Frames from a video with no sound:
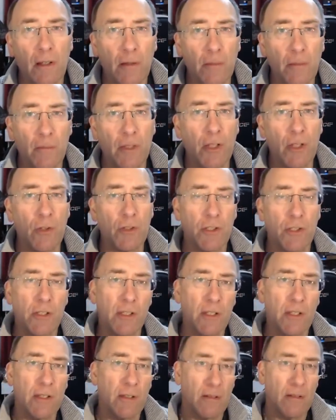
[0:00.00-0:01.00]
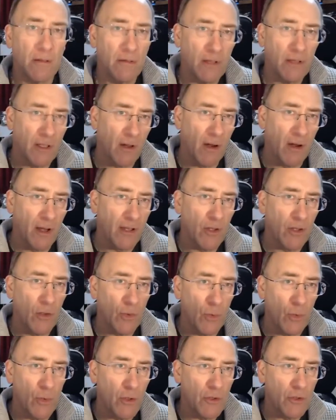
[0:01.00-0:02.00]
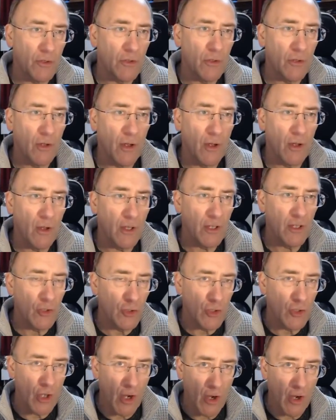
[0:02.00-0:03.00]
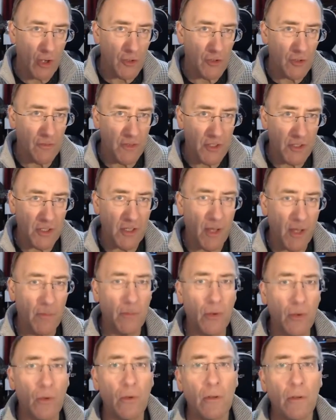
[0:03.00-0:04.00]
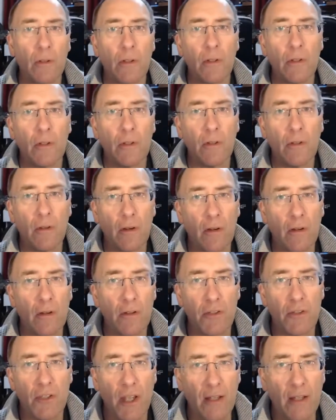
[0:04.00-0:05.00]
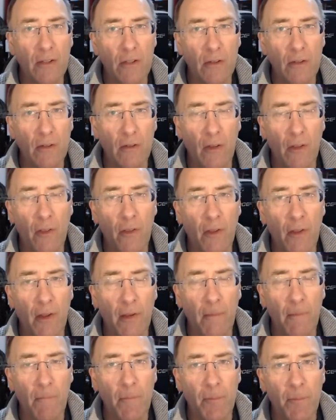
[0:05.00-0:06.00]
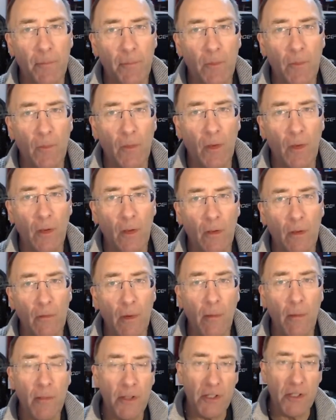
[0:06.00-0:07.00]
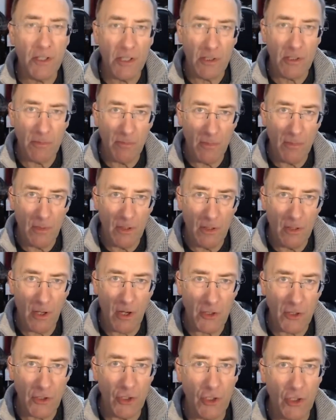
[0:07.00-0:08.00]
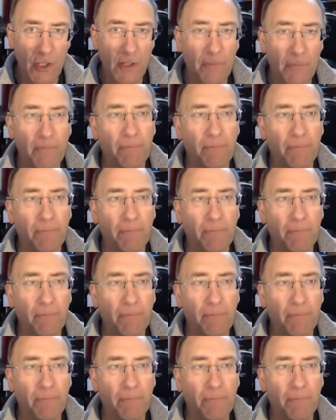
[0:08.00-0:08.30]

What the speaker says: because the guy who was in charge of this temple said that, and remember this is last year,